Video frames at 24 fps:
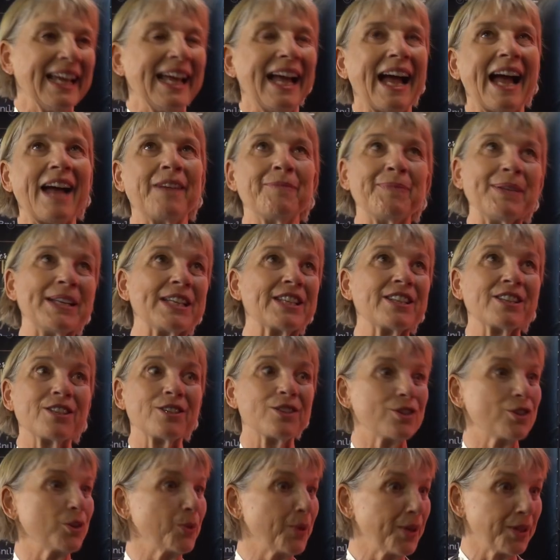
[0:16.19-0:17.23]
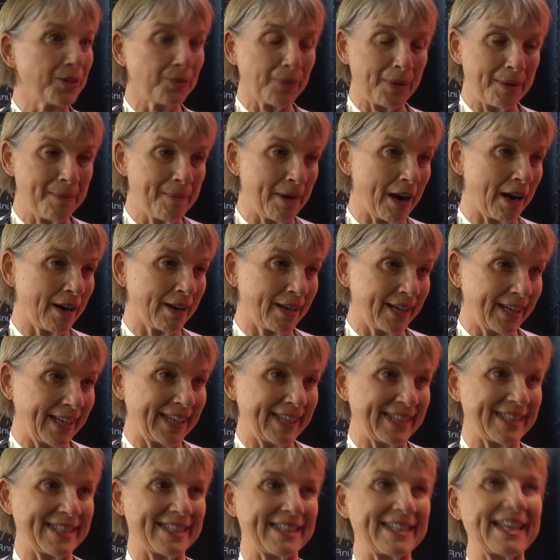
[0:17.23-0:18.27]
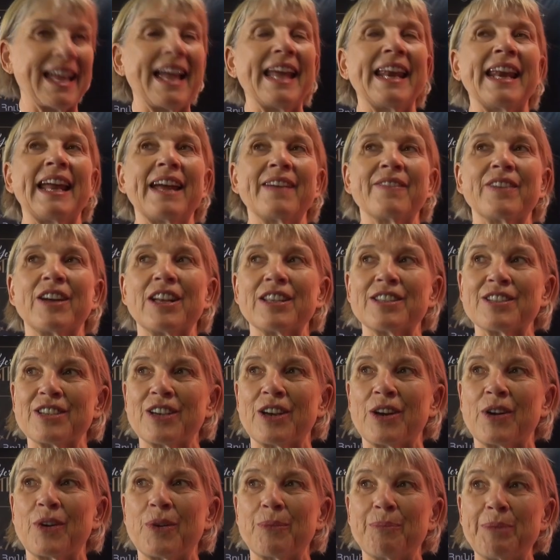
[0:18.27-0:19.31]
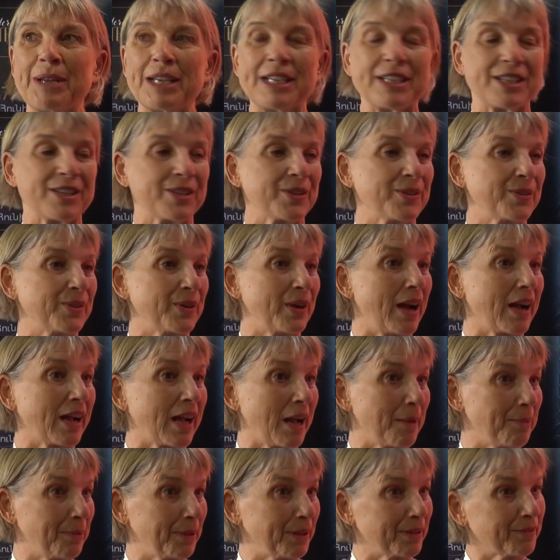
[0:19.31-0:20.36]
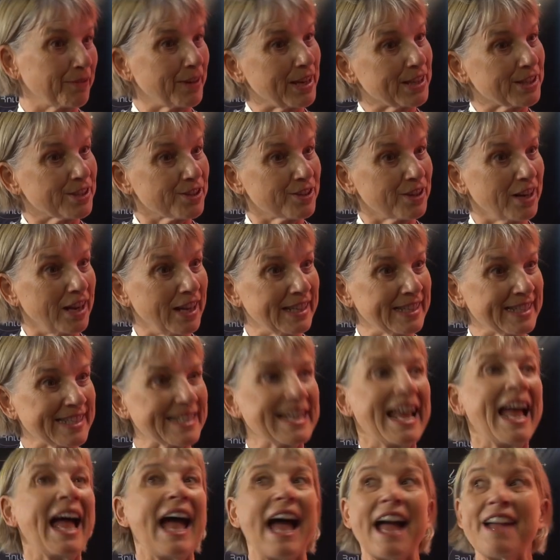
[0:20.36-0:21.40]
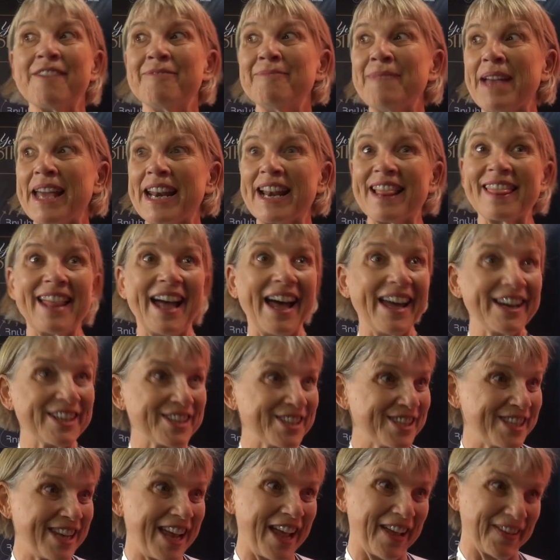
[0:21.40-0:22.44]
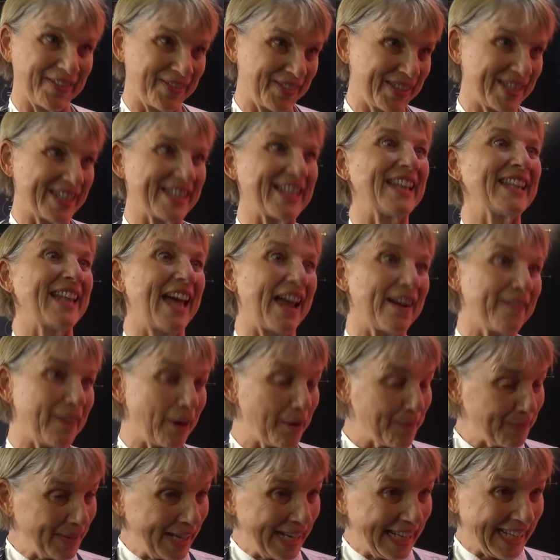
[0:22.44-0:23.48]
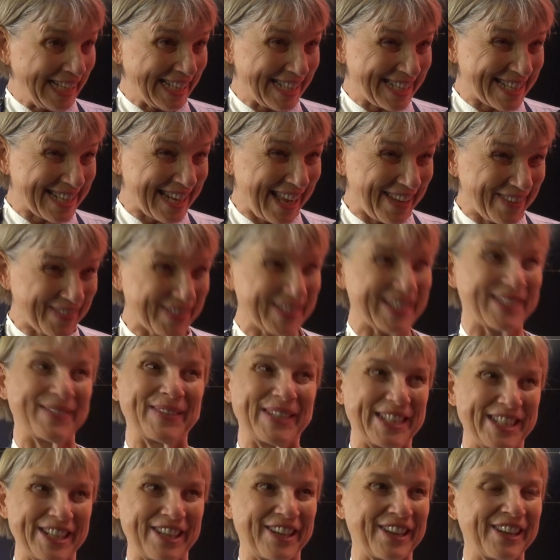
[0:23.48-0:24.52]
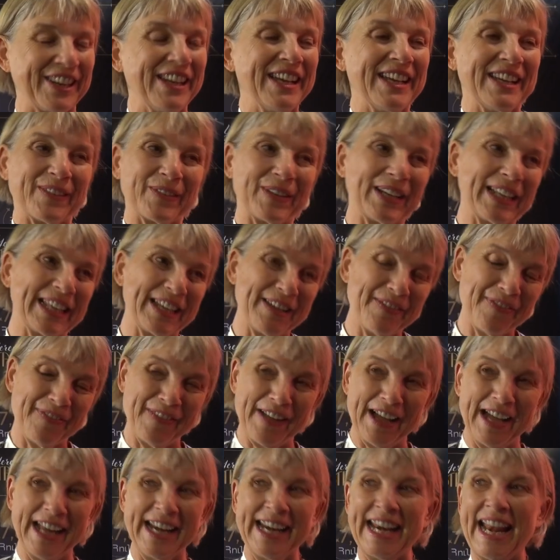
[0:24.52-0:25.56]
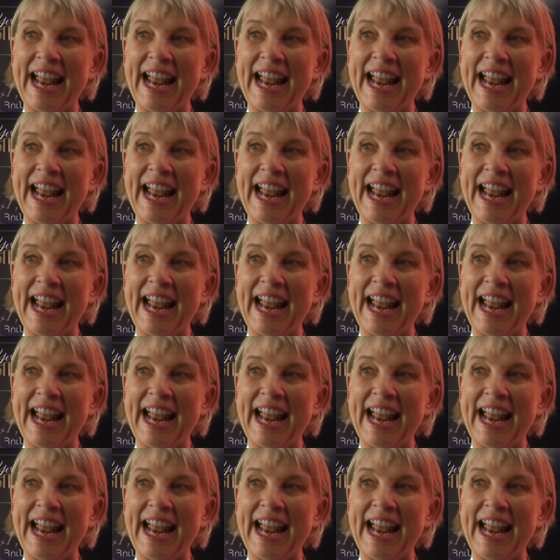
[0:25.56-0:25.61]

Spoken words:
I've been to two or three markets and I've also been to a couple of restaurants. I've met a lot of chefs, a lot of Armenian chefs, which are really fun.